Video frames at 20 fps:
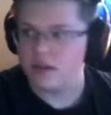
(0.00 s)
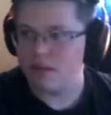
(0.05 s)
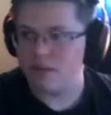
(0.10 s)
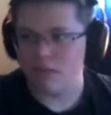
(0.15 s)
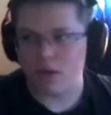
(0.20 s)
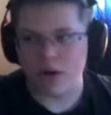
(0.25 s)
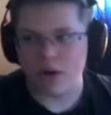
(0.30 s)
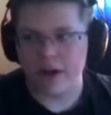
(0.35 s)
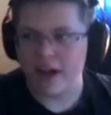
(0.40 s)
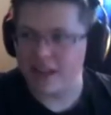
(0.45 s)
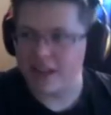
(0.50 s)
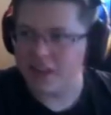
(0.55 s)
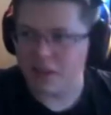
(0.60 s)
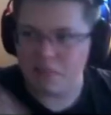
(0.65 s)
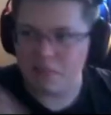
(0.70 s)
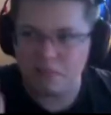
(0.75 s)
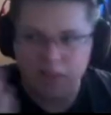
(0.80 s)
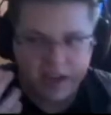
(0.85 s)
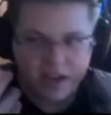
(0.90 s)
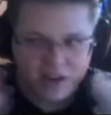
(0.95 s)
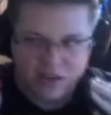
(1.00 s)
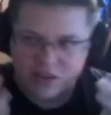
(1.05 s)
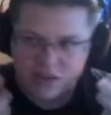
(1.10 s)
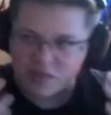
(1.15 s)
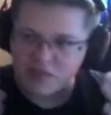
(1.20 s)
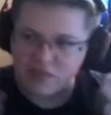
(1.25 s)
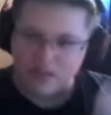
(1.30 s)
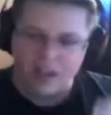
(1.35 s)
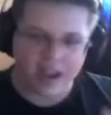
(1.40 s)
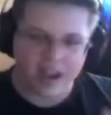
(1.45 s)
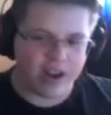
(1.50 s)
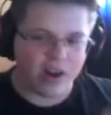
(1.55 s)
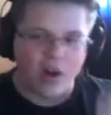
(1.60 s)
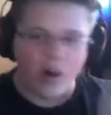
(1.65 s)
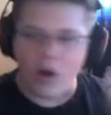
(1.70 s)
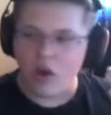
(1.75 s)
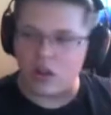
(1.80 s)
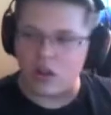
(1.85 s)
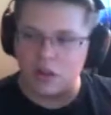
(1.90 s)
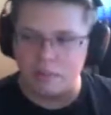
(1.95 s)
Bro, I got the meteors flying
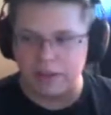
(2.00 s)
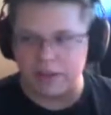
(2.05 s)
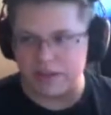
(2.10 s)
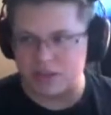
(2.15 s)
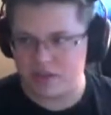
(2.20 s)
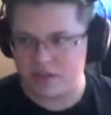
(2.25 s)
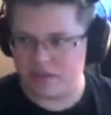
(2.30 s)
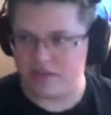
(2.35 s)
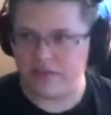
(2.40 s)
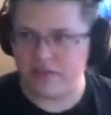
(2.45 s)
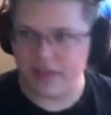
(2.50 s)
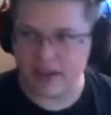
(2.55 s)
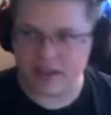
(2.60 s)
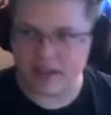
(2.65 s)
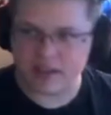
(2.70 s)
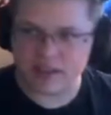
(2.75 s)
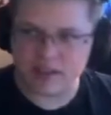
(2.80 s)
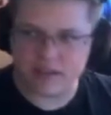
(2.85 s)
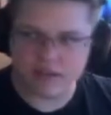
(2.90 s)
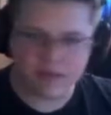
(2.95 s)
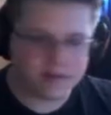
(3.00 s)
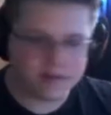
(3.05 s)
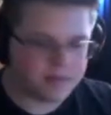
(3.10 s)
all up at your face.